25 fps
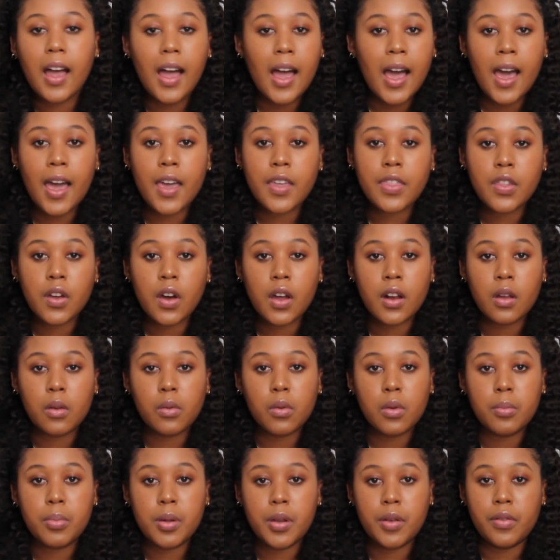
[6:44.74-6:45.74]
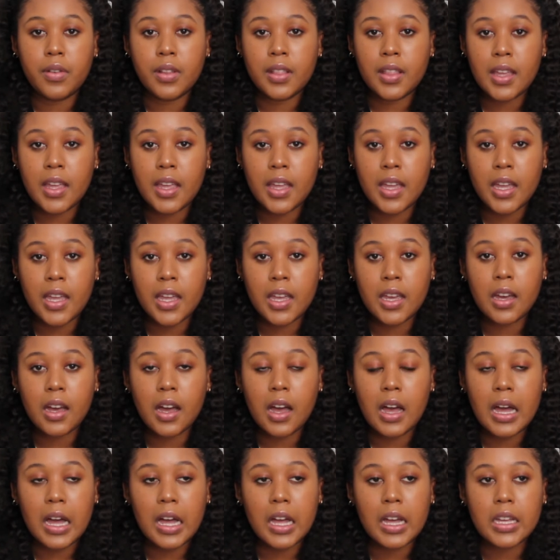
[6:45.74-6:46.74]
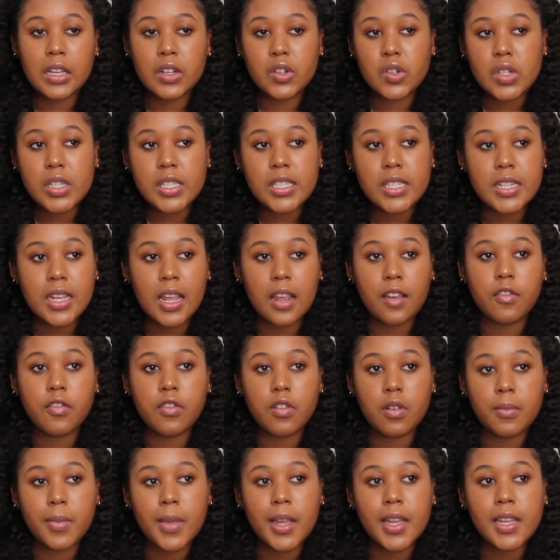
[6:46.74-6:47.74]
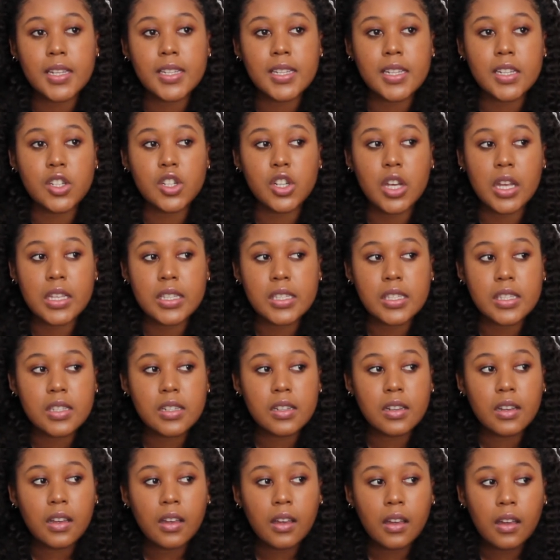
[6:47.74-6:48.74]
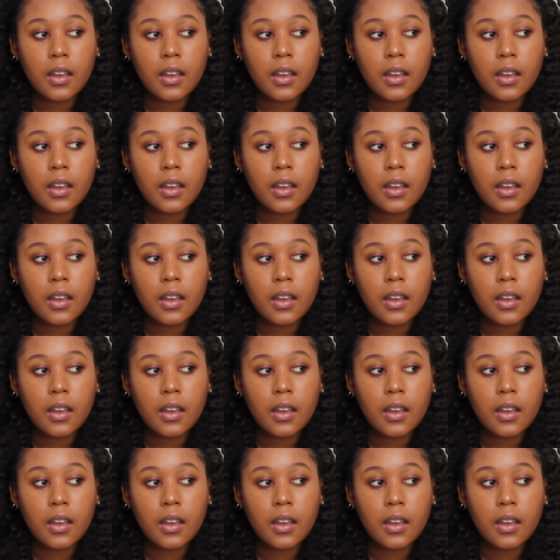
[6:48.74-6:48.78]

I thought it would be really interesting for me to just